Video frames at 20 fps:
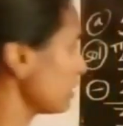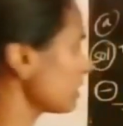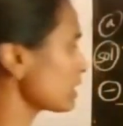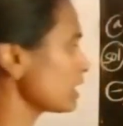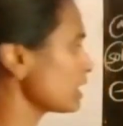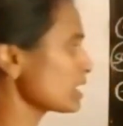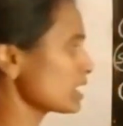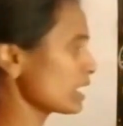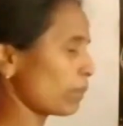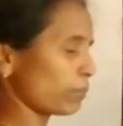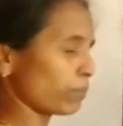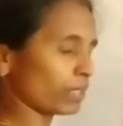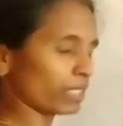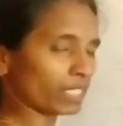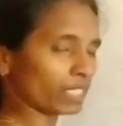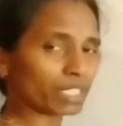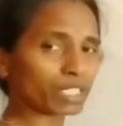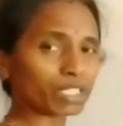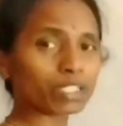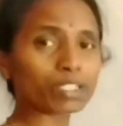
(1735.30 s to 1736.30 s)
and
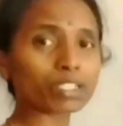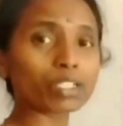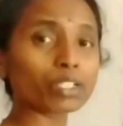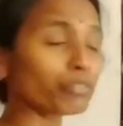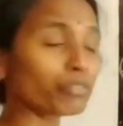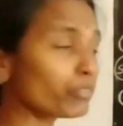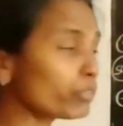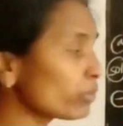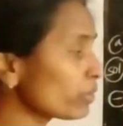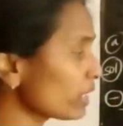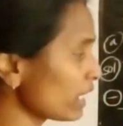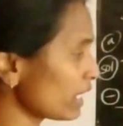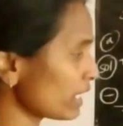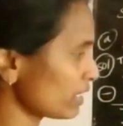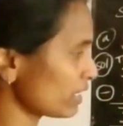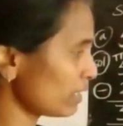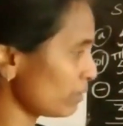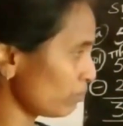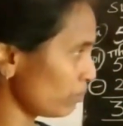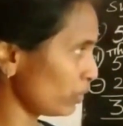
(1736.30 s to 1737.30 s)
subtrahend, if you get the
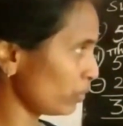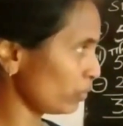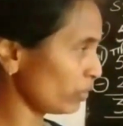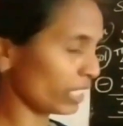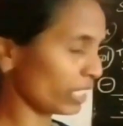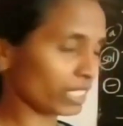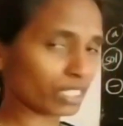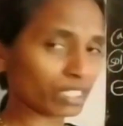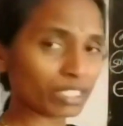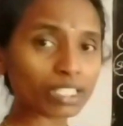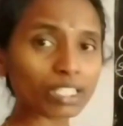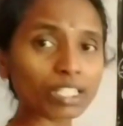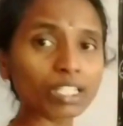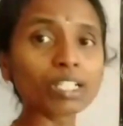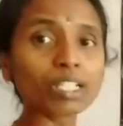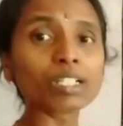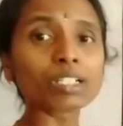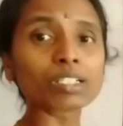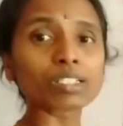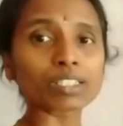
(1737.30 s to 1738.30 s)
miniend,
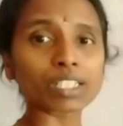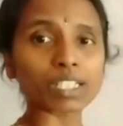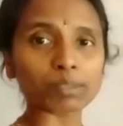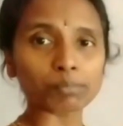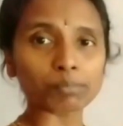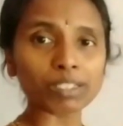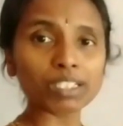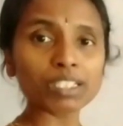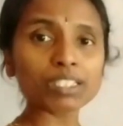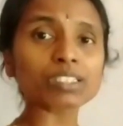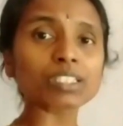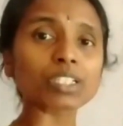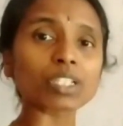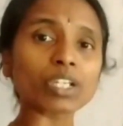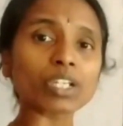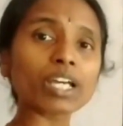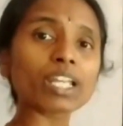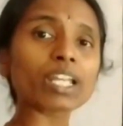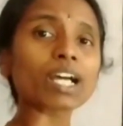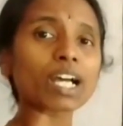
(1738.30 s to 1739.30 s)
that means your
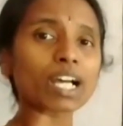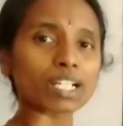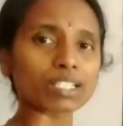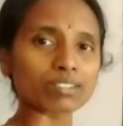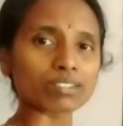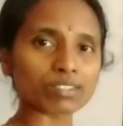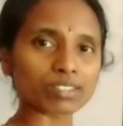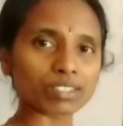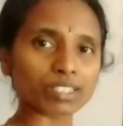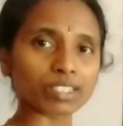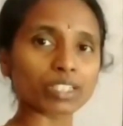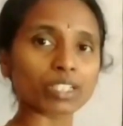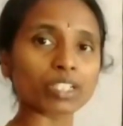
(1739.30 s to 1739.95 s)
answer, your